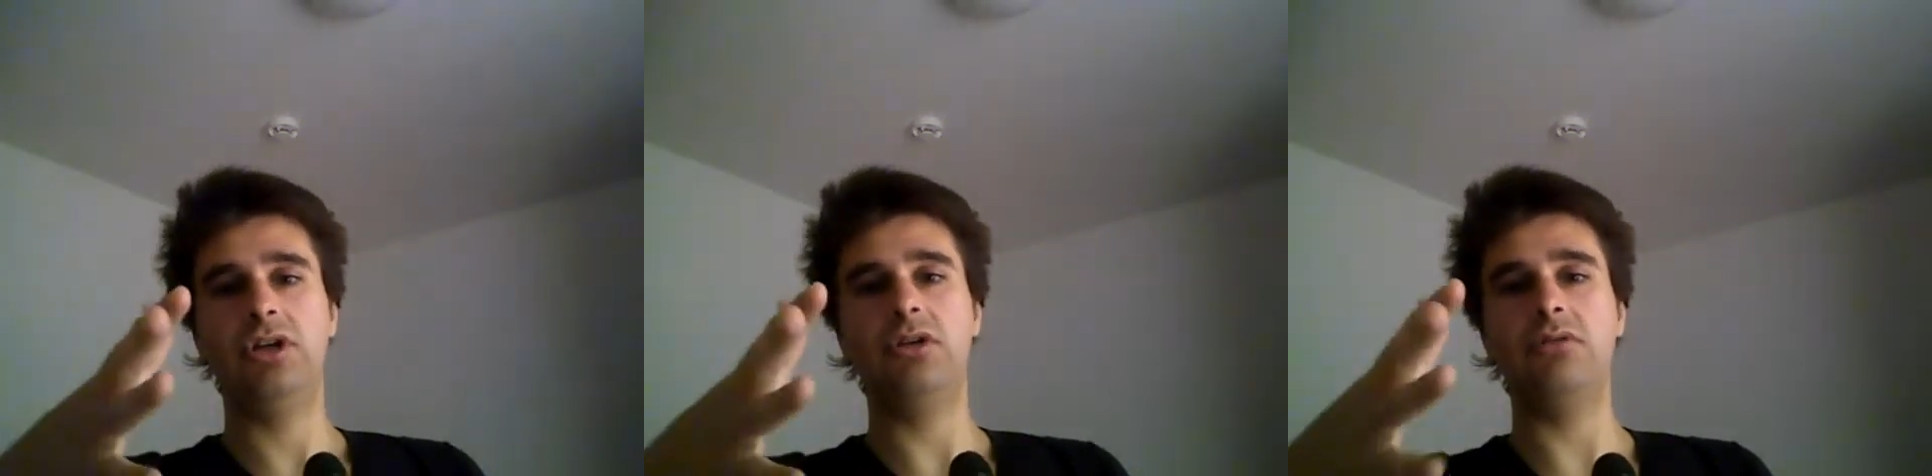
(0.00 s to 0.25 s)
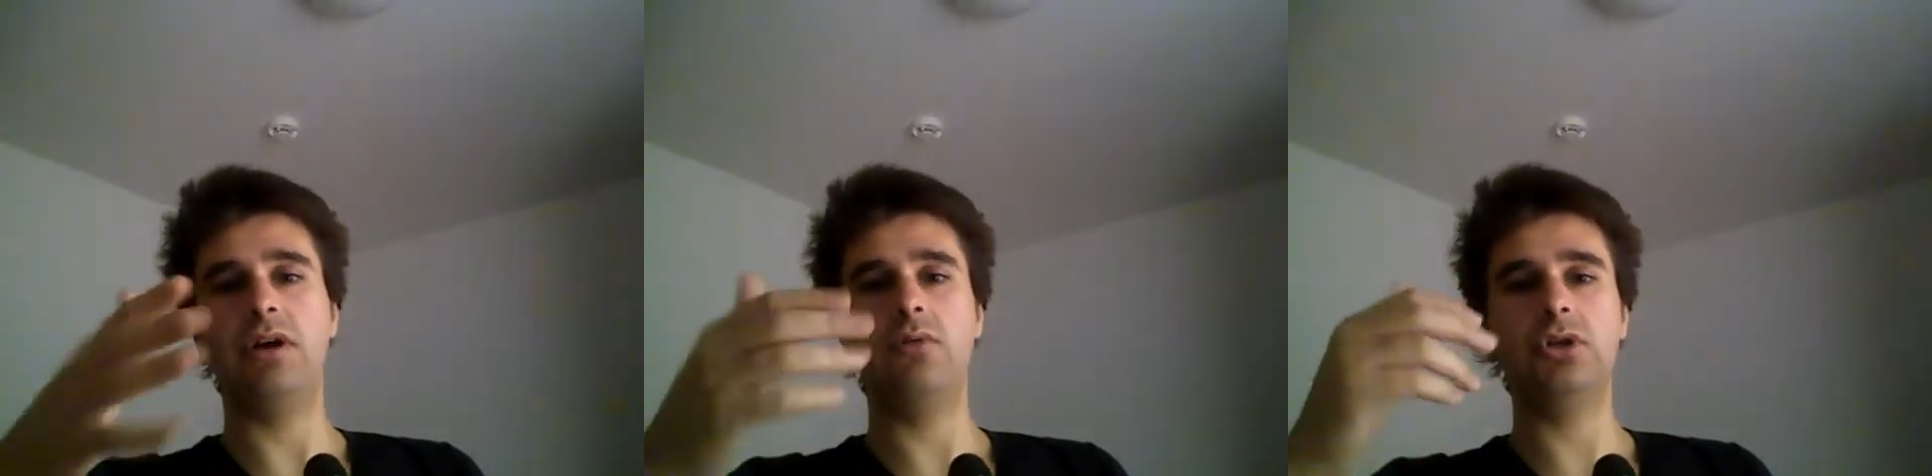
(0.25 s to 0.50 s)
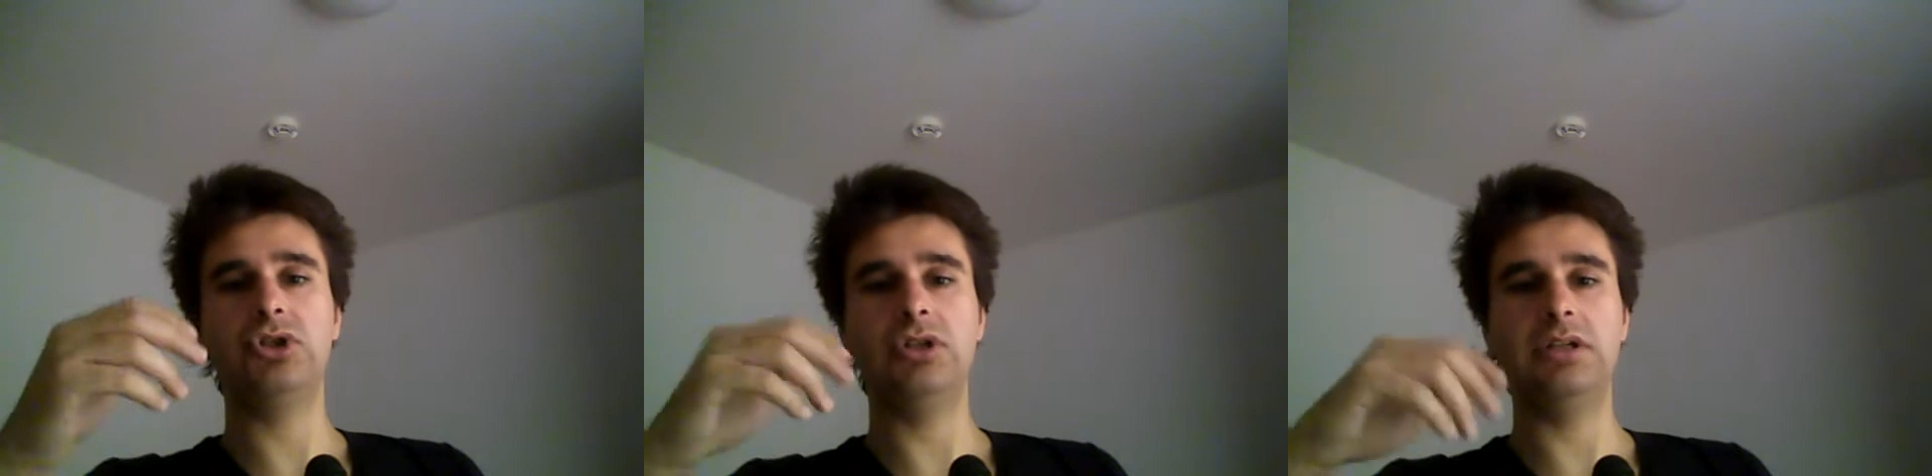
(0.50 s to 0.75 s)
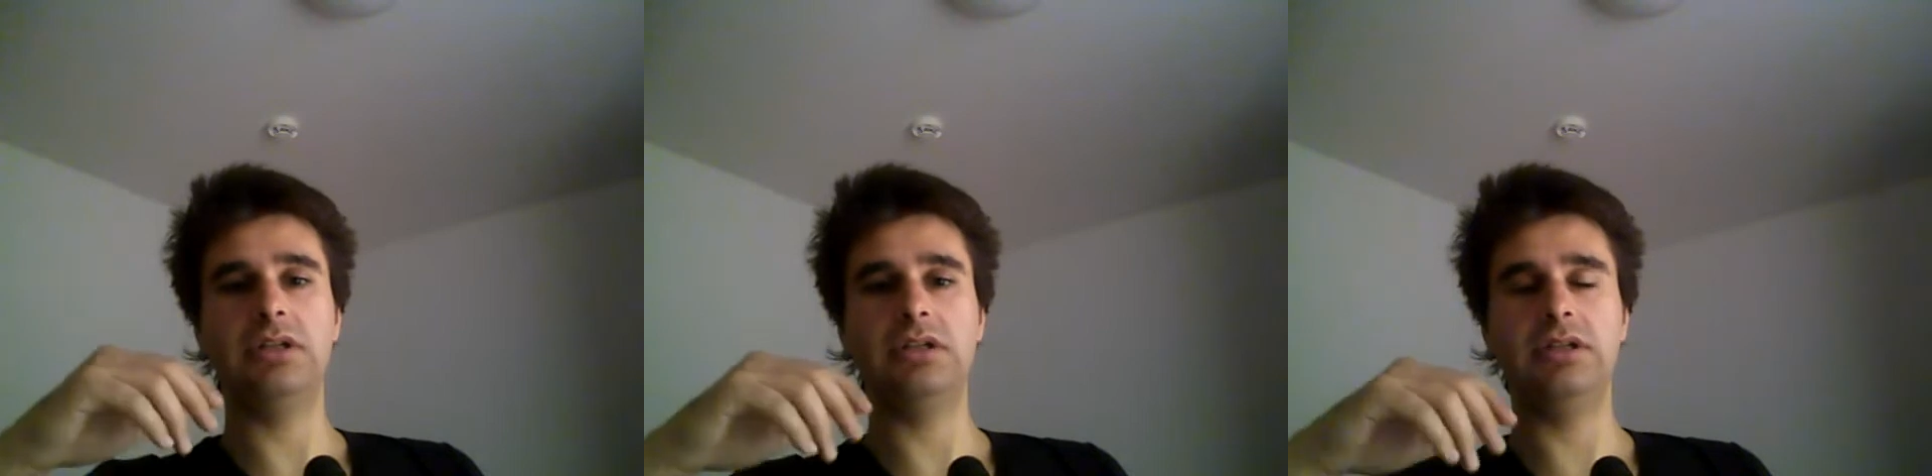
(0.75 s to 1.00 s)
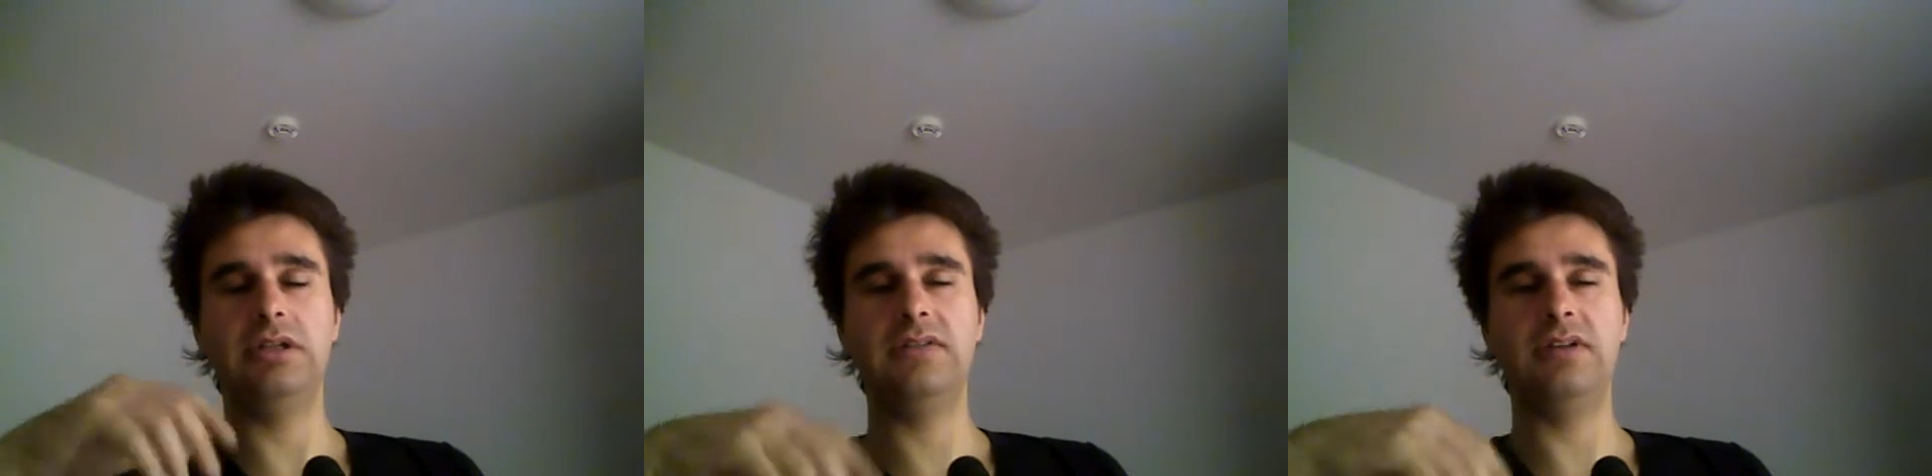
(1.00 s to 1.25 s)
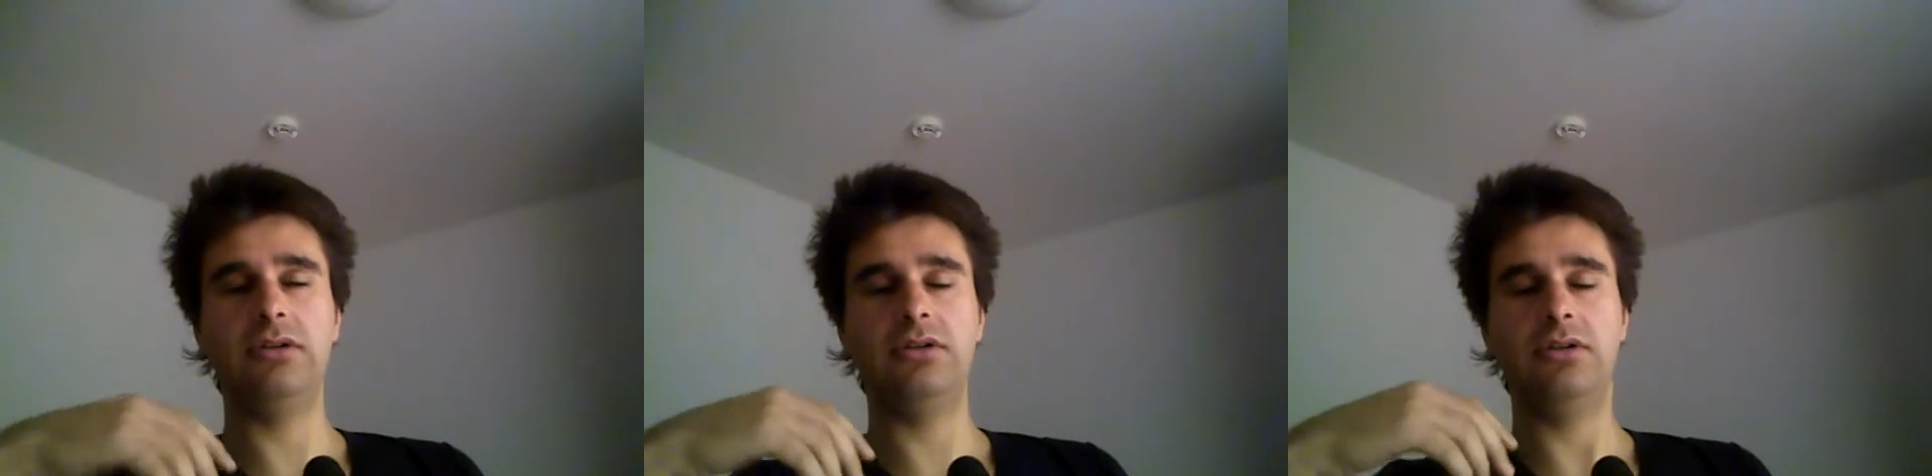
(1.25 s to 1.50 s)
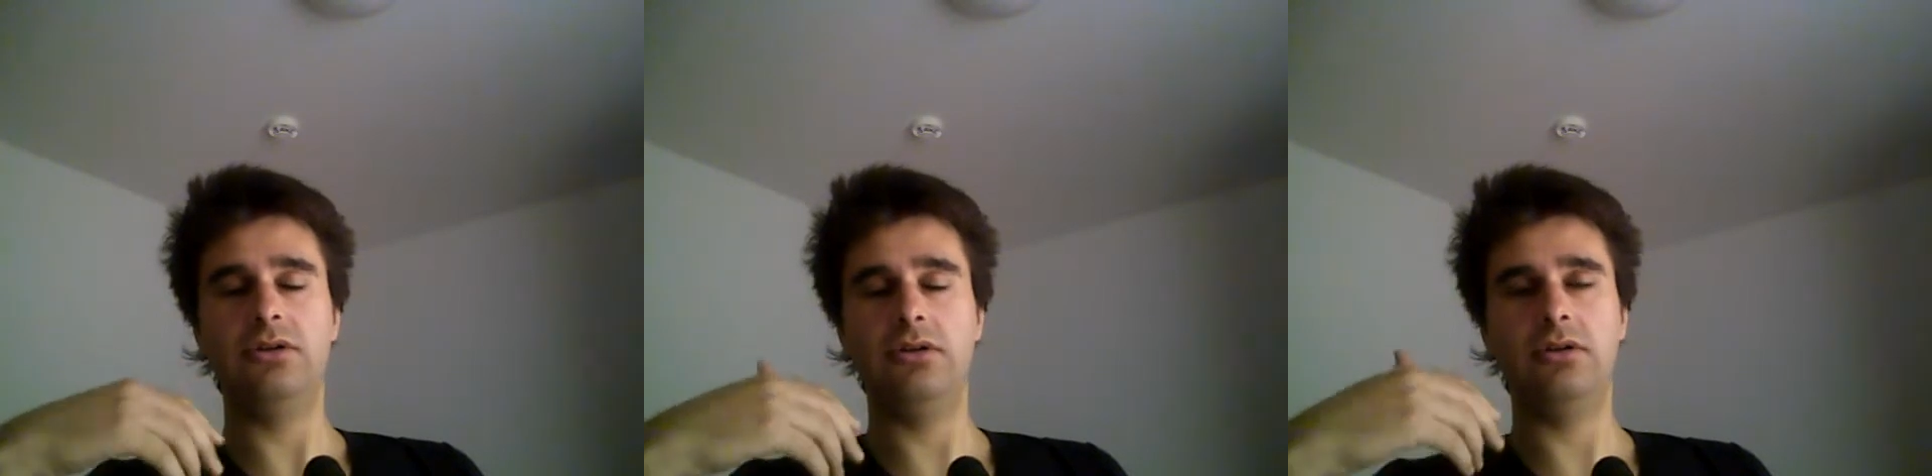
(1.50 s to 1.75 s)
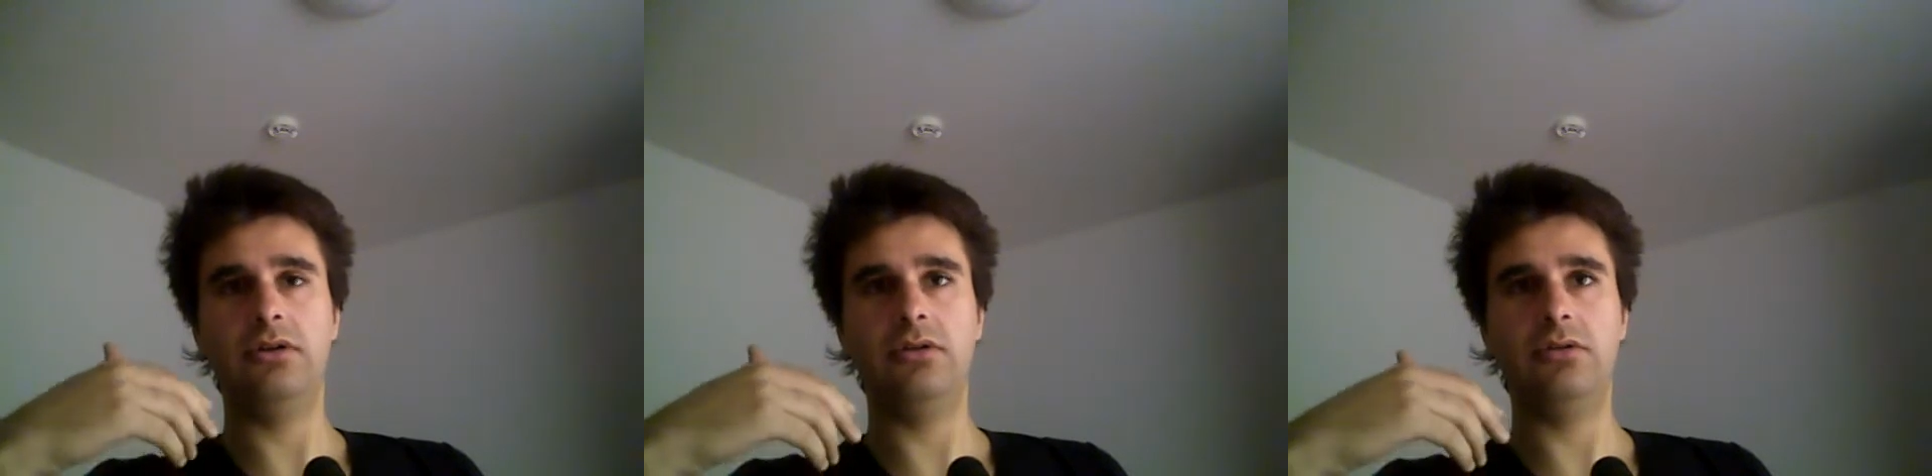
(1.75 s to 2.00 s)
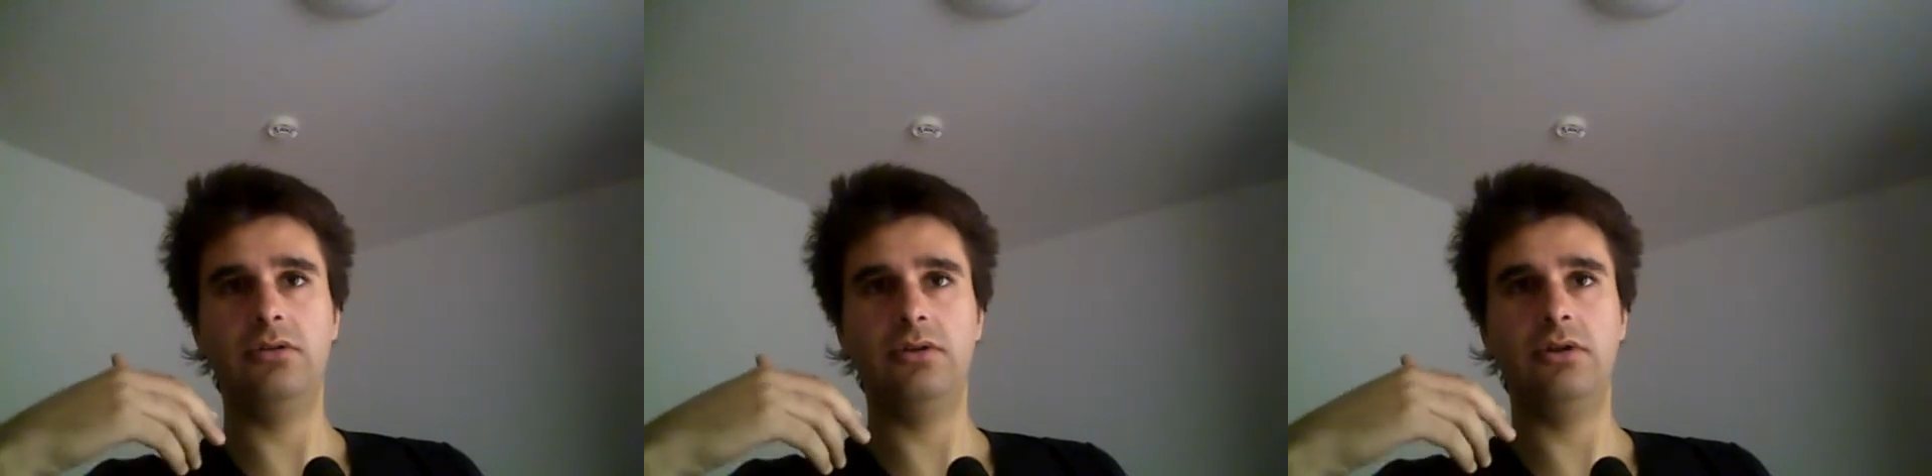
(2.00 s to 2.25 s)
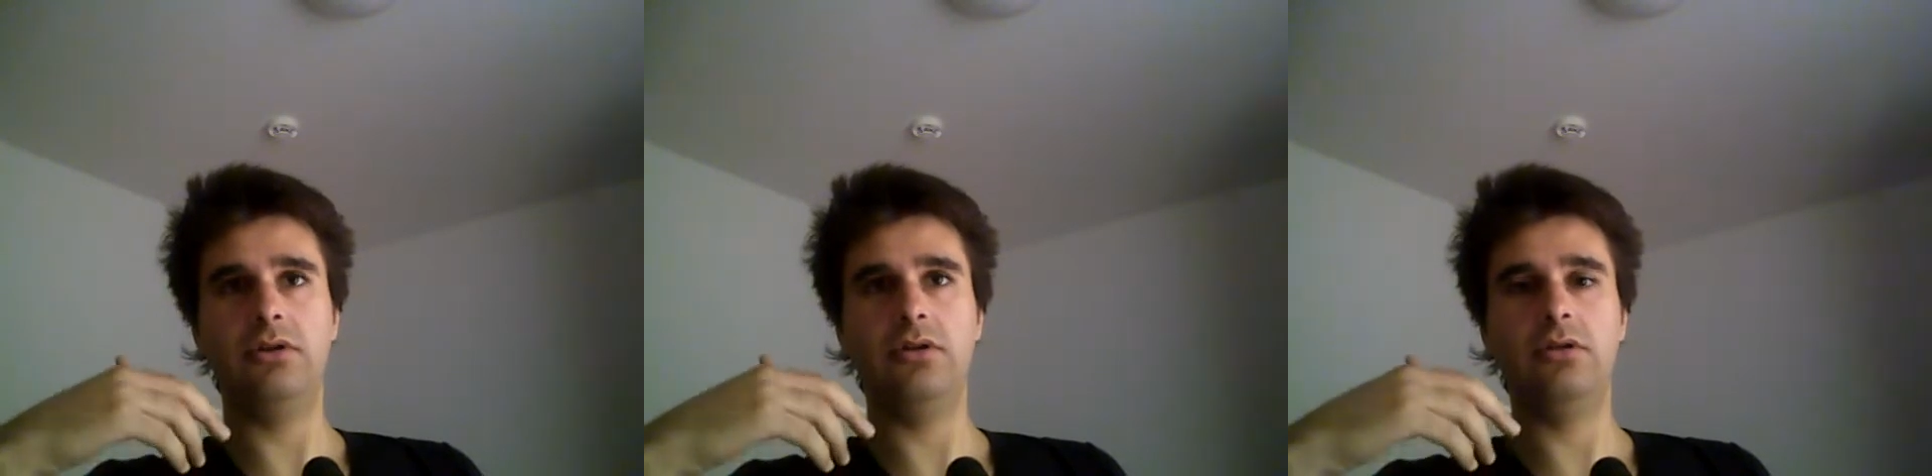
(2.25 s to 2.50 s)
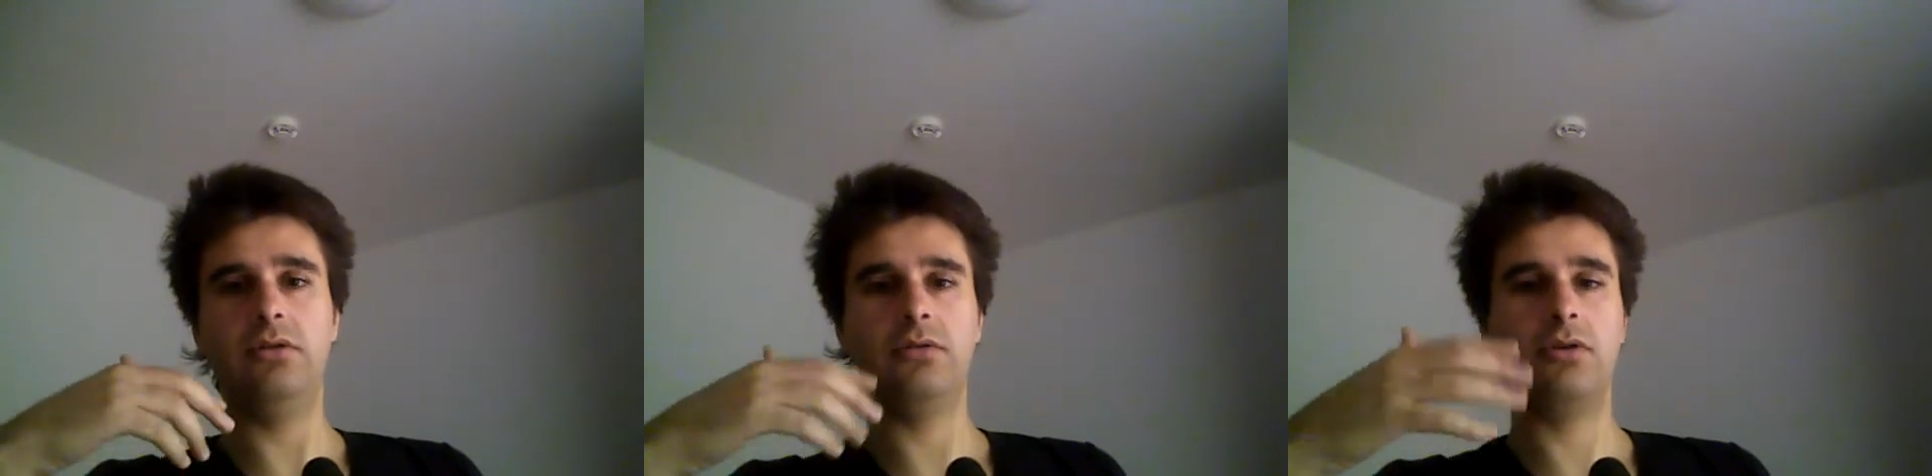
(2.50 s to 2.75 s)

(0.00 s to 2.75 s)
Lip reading: You are watching this on a